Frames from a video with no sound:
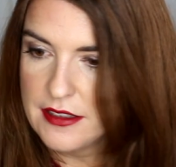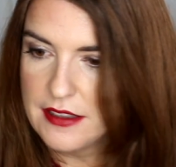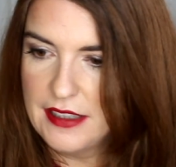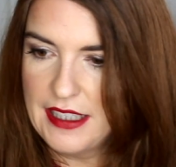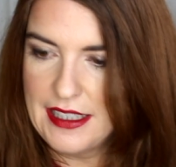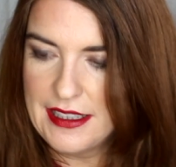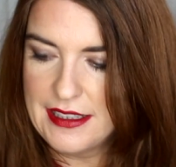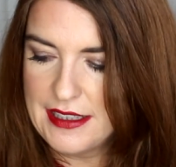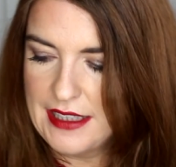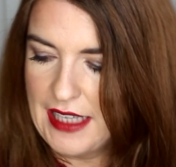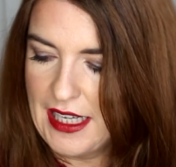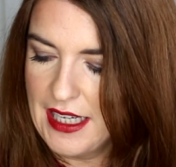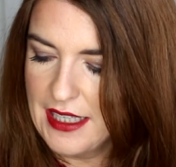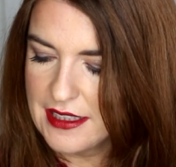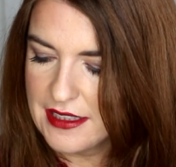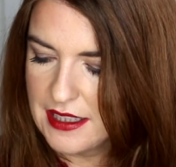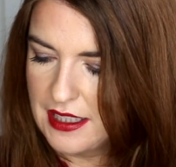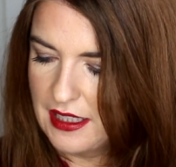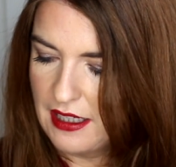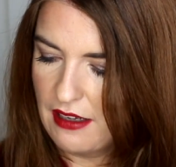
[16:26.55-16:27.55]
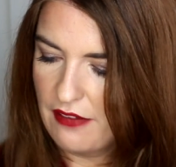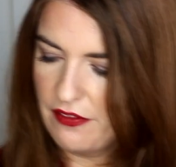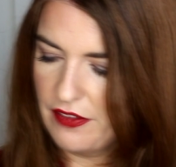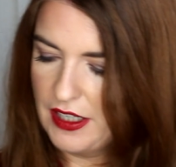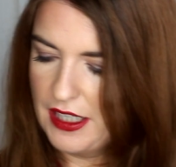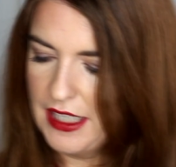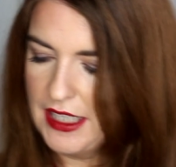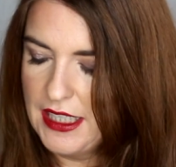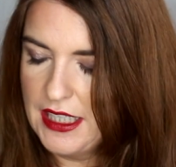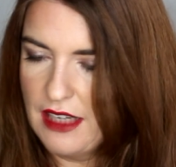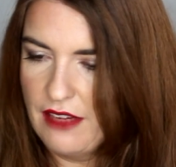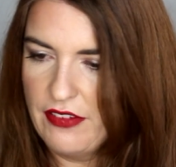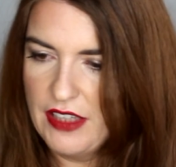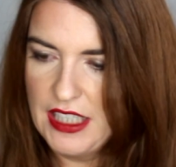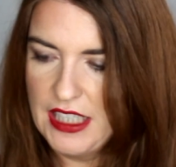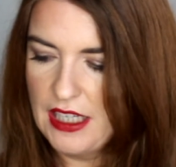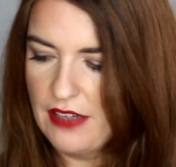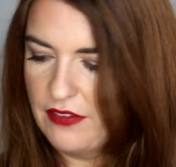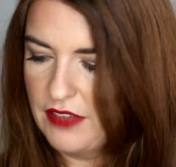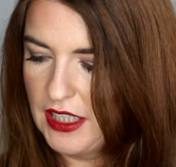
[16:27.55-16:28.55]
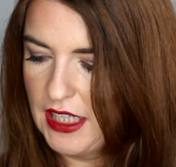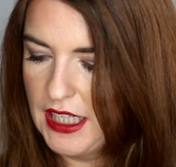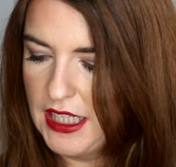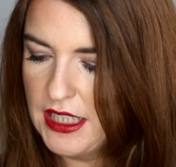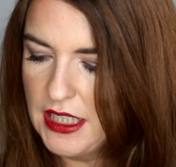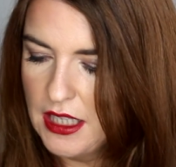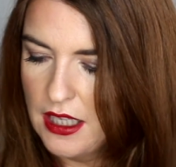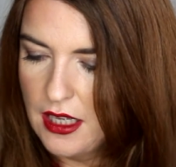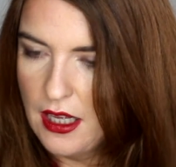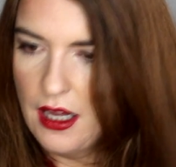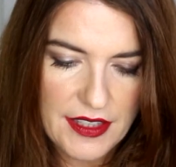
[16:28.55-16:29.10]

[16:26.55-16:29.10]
So that's that. Lovely, lovely, lovely.